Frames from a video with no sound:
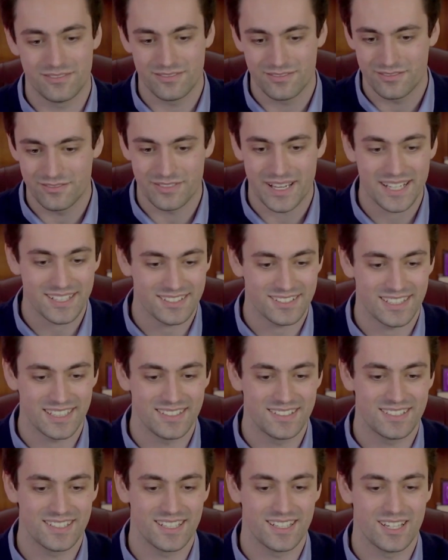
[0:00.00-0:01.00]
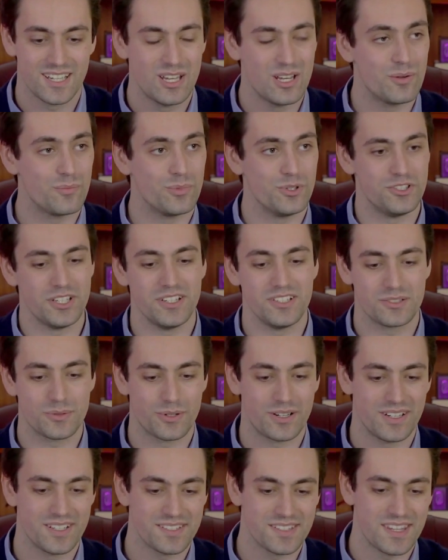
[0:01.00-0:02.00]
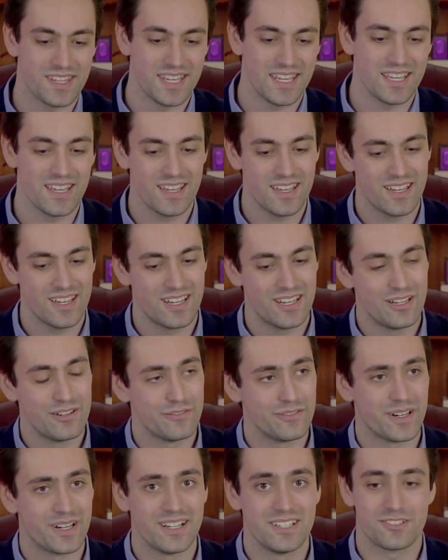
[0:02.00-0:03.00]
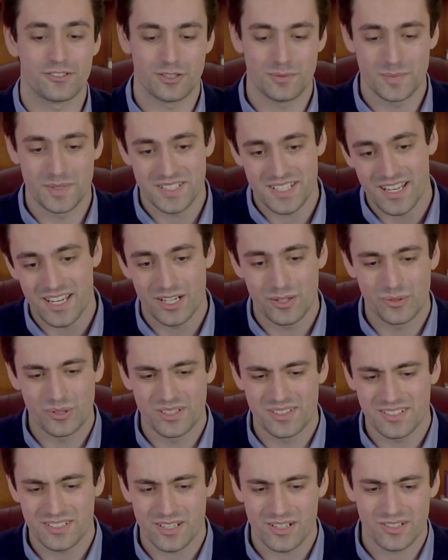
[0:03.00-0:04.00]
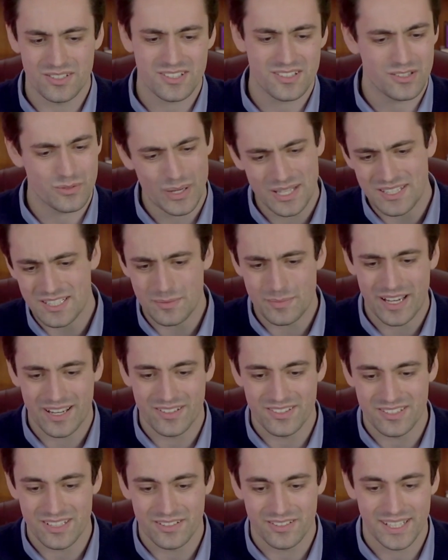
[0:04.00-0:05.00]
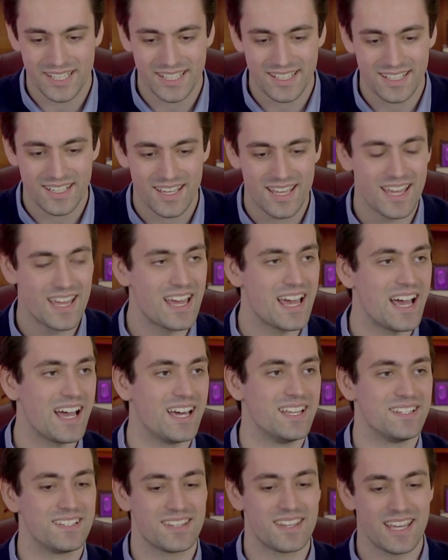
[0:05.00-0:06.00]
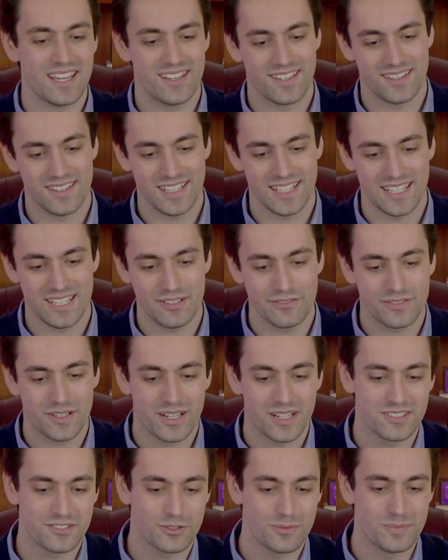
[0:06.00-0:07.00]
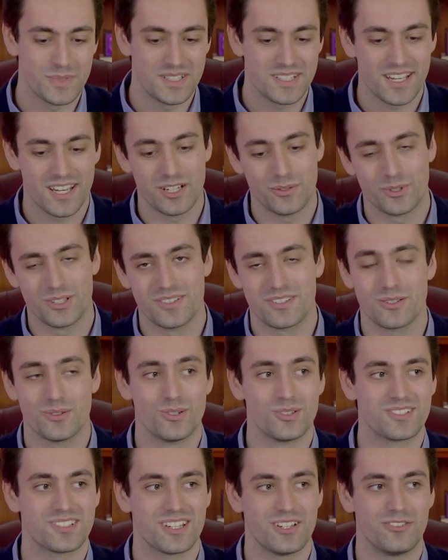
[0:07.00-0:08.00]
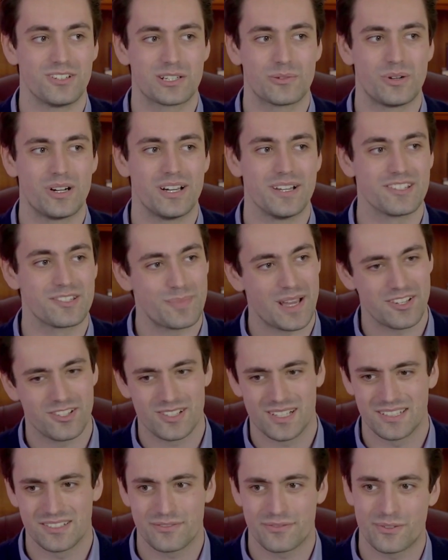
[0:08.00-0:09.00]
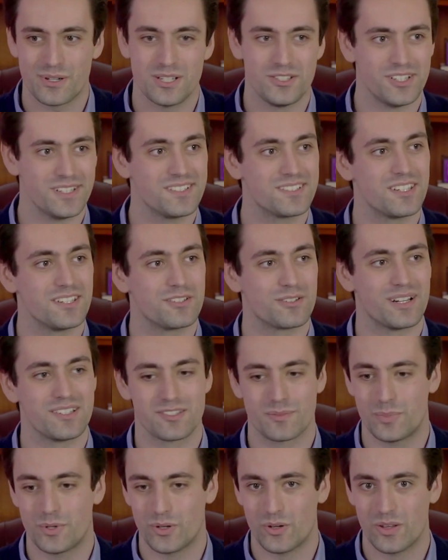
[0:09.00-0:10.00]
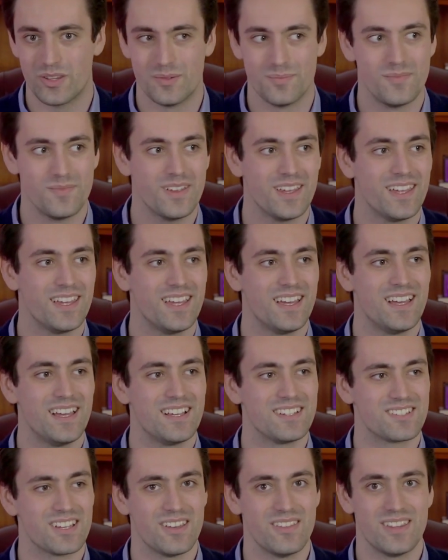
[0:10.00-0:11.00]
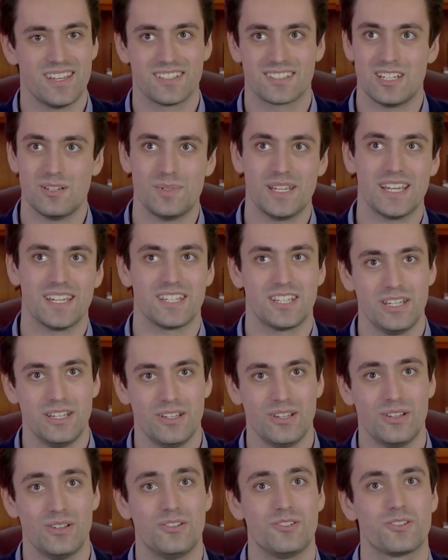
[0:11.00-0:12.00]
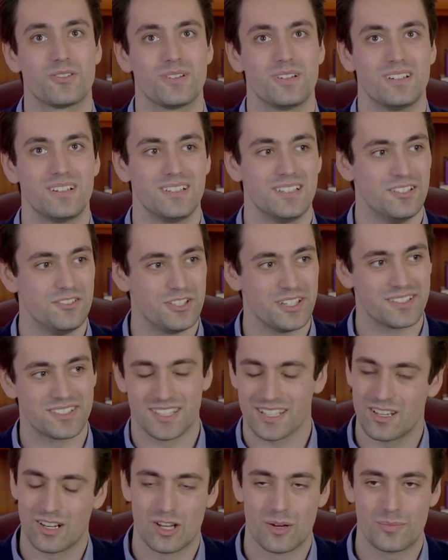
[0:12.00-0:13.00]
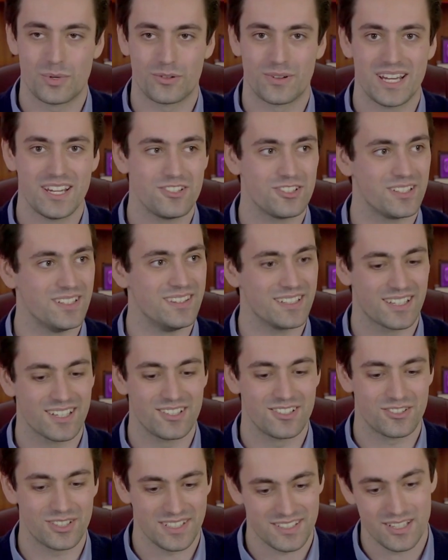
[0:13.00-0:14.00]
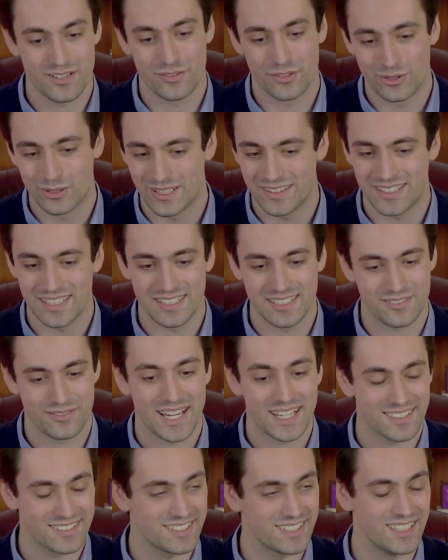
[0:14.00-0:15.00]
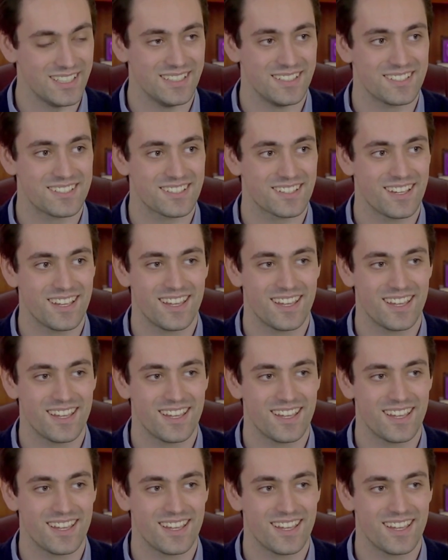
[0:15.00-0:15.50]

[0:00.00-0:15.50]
vaccine to produce, whereas the Pfizer and Moderna ones cost £20, I think. And the Pfizer and Moderna ones also require specialist fridges to transport them. So there's going to be a huge logistical operation in the countries that have ordered these vaccines